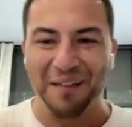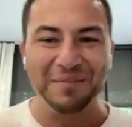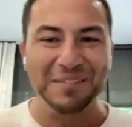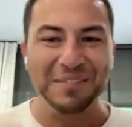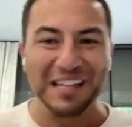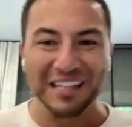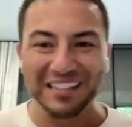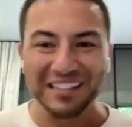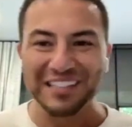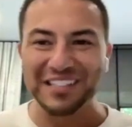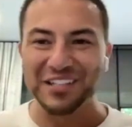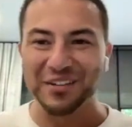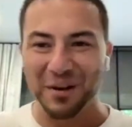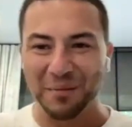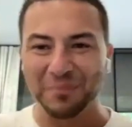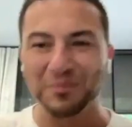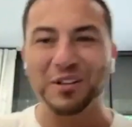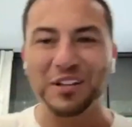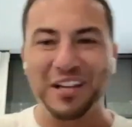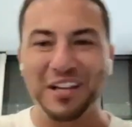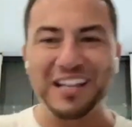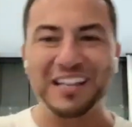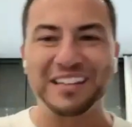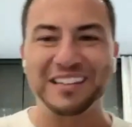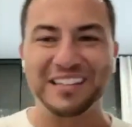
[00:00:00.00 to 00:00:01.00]
I'm telling you,
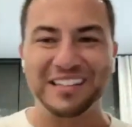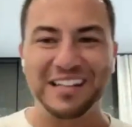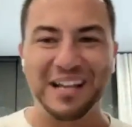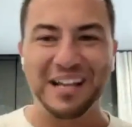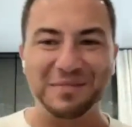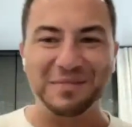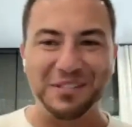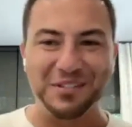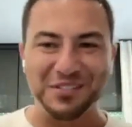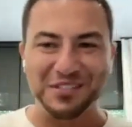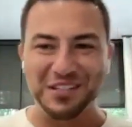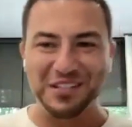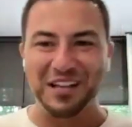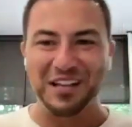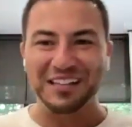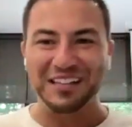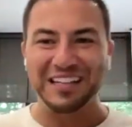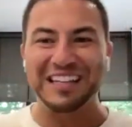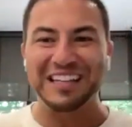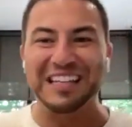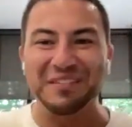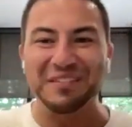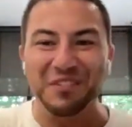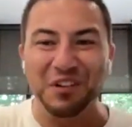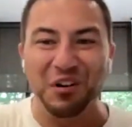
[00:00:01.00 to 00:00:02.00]
I'm looking at the names. There's
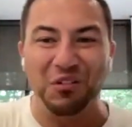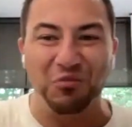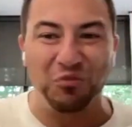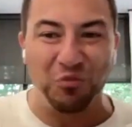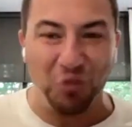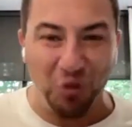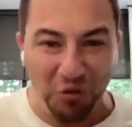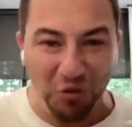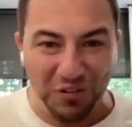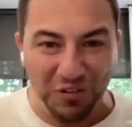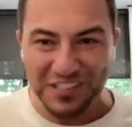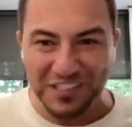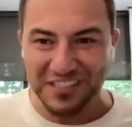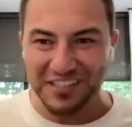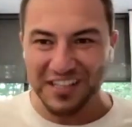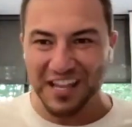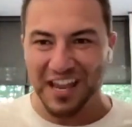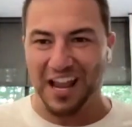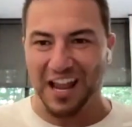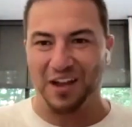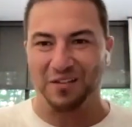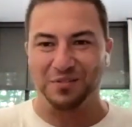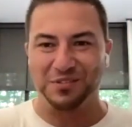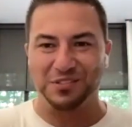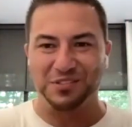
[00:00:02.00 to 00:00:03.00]
like even Aurora's in
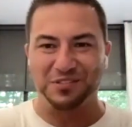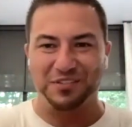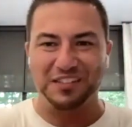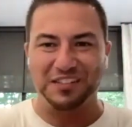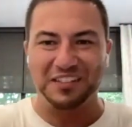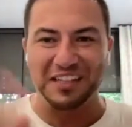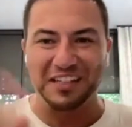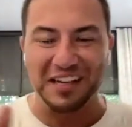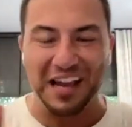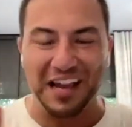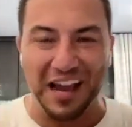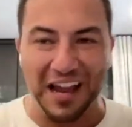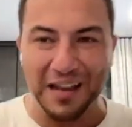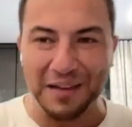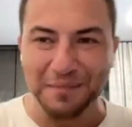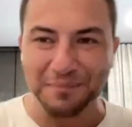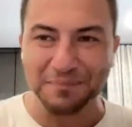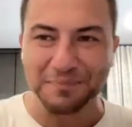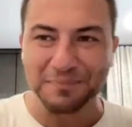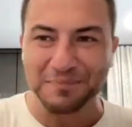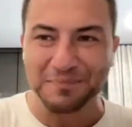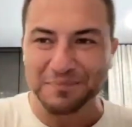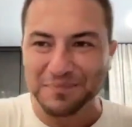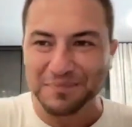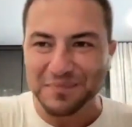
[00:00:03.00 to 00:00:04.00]
the house, right? Like
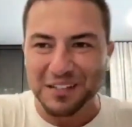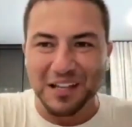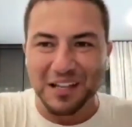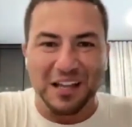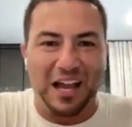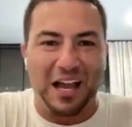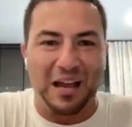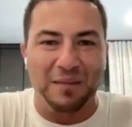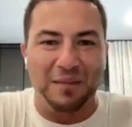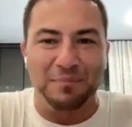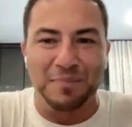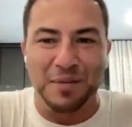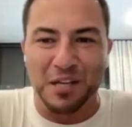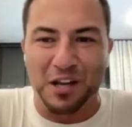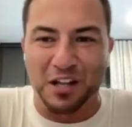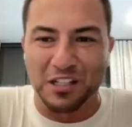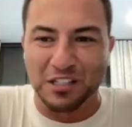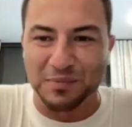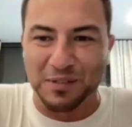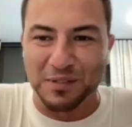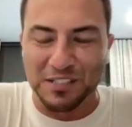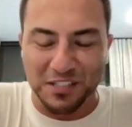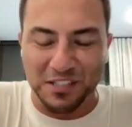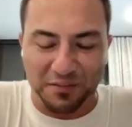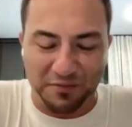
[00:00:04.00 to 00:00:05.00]
I'm
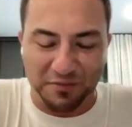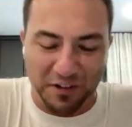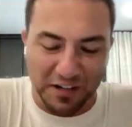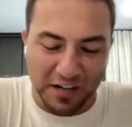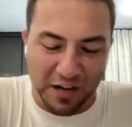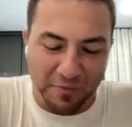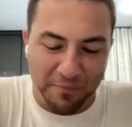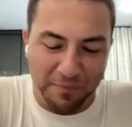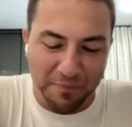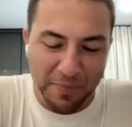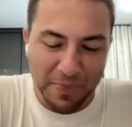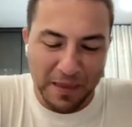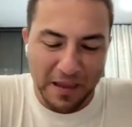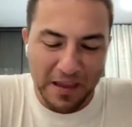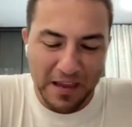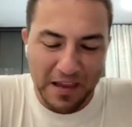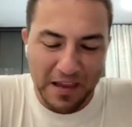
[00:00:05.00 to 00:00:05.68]
beyond myself right now.